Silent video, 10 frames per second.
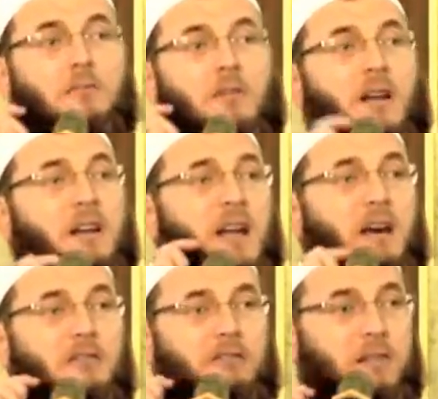We're running
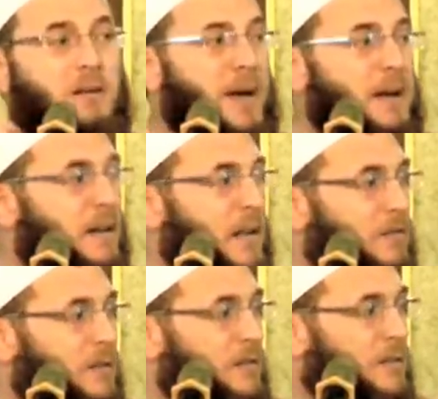out of battery
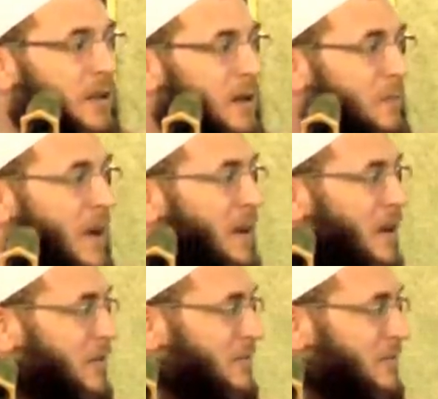on this uh, mic.